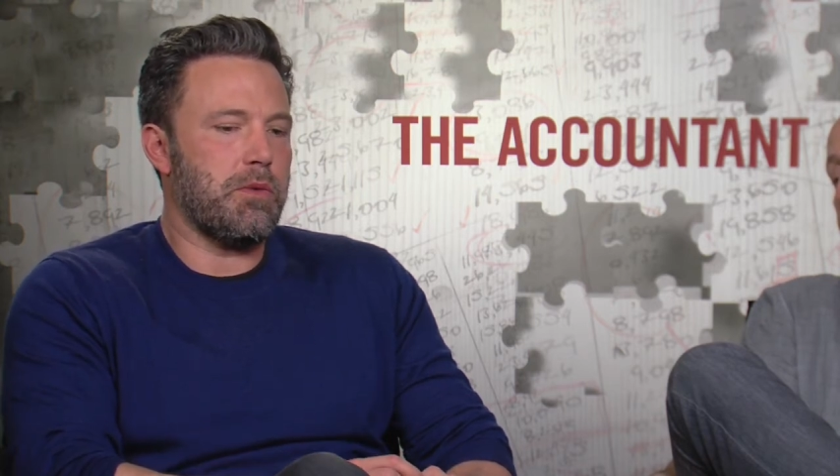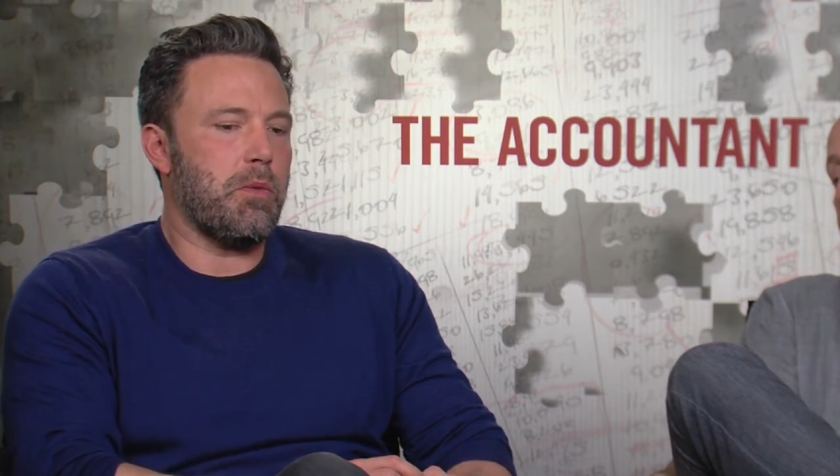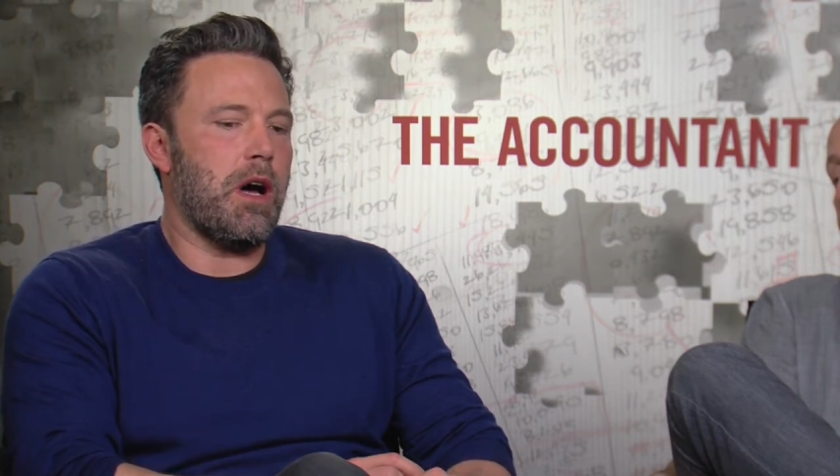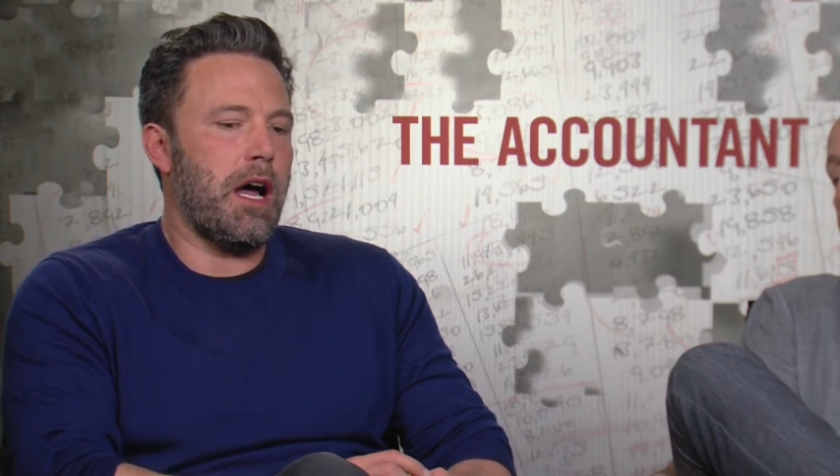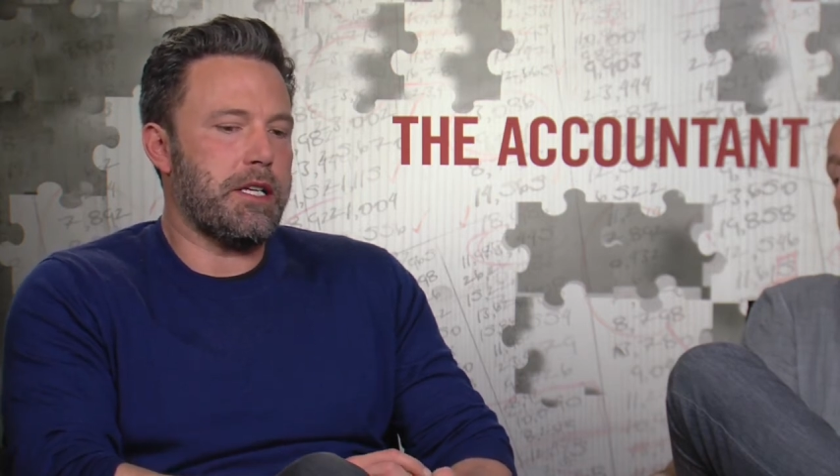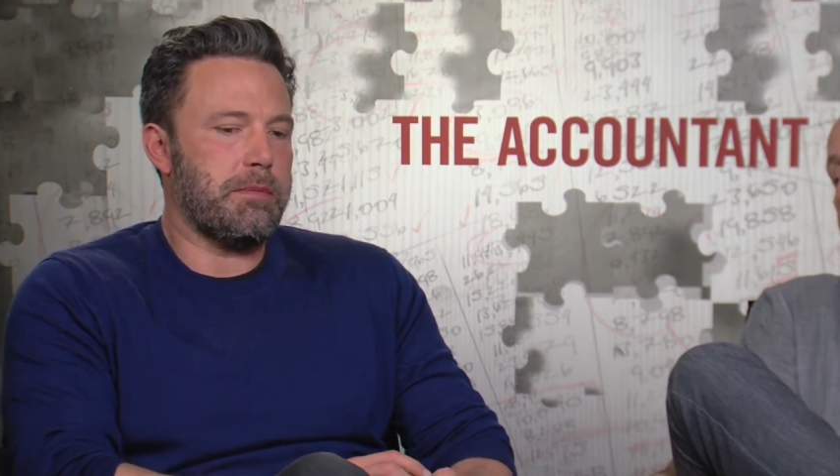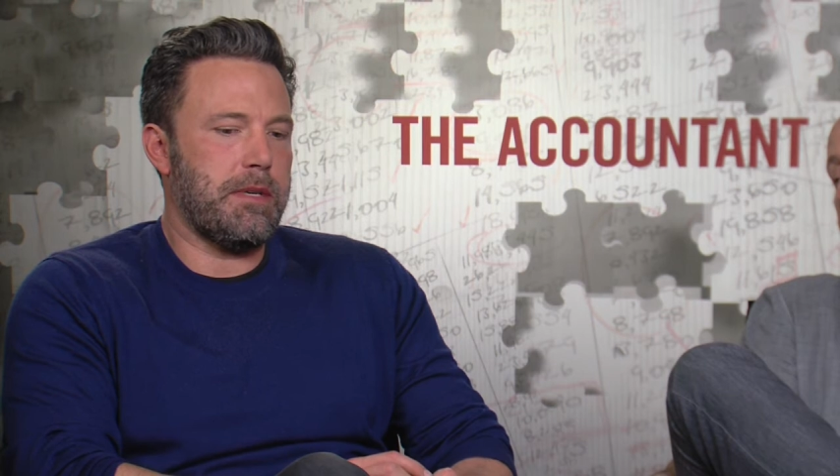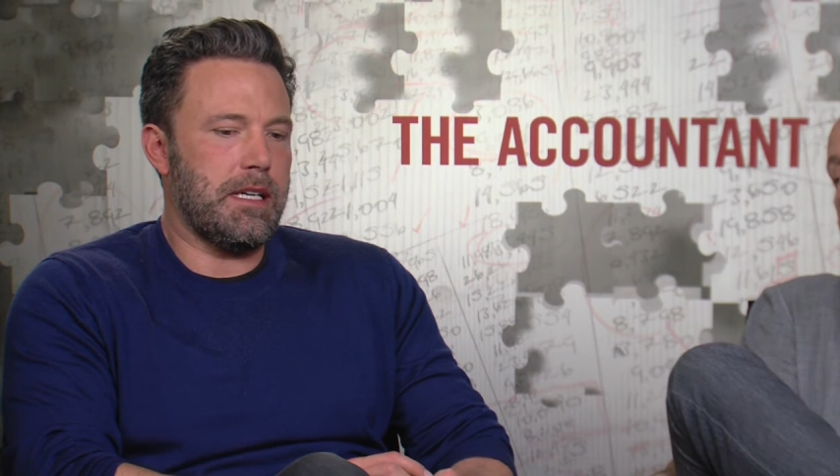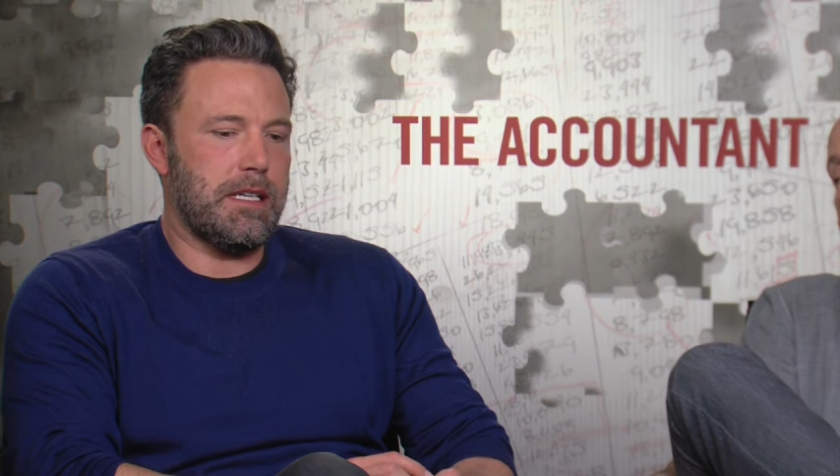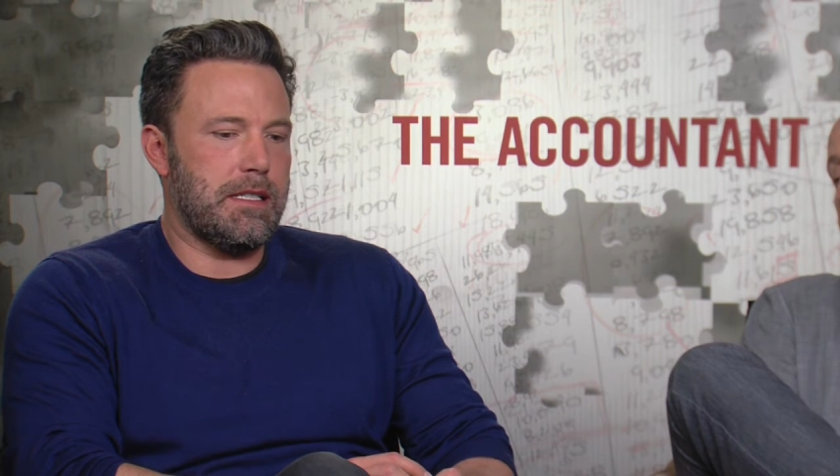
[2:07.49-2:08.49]
to watch
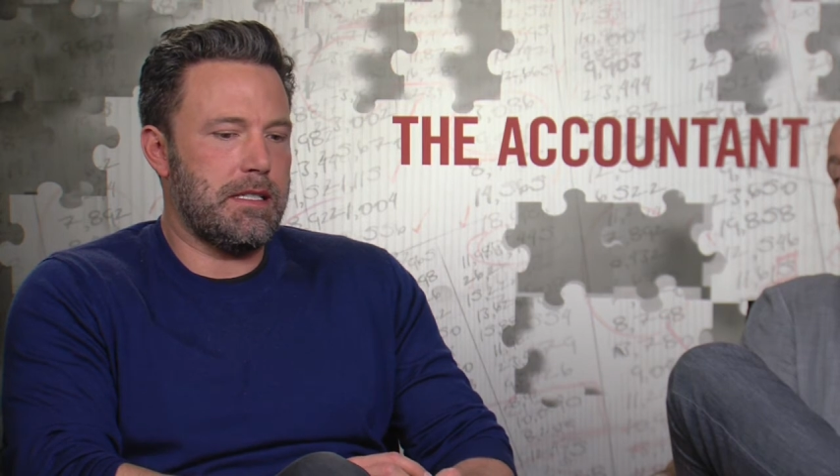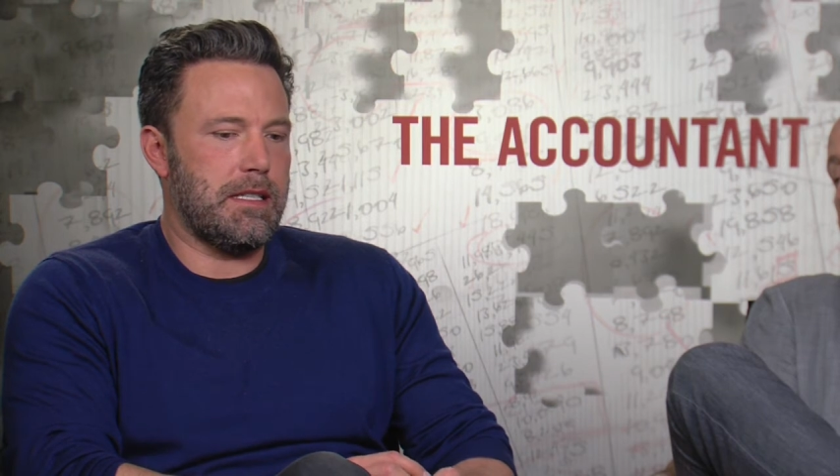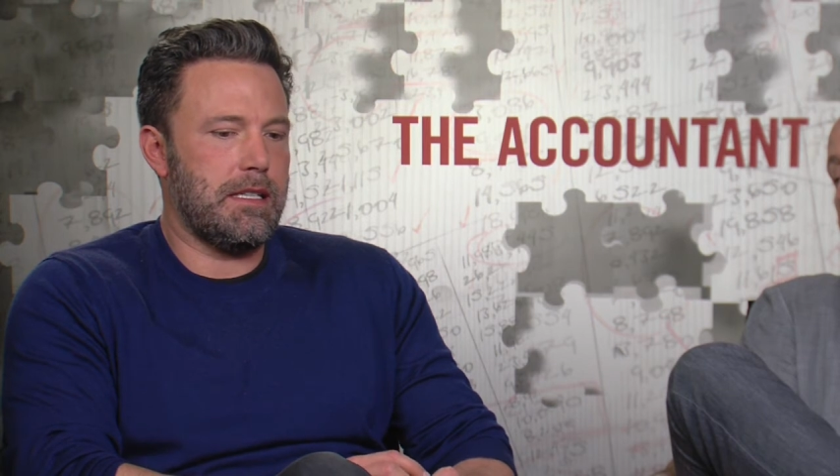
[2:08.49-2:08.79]
because